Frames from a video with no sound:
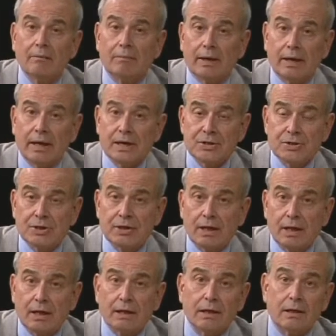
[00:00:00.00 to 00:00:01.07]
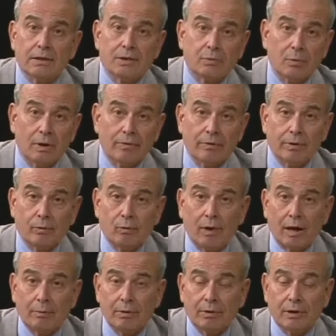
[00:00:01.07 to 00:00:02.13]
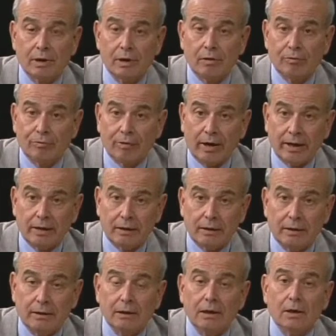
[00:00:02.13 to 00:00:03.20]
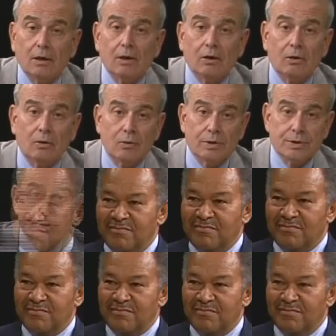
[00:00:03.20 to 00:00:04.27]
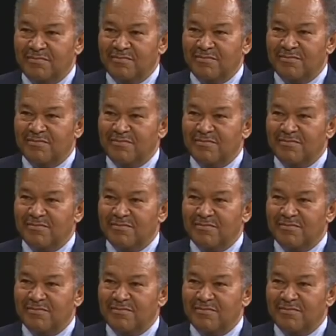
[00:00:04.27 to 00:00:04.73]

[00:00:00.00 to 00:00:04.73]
My guest today is the Reverend Robert Franklin, who is the new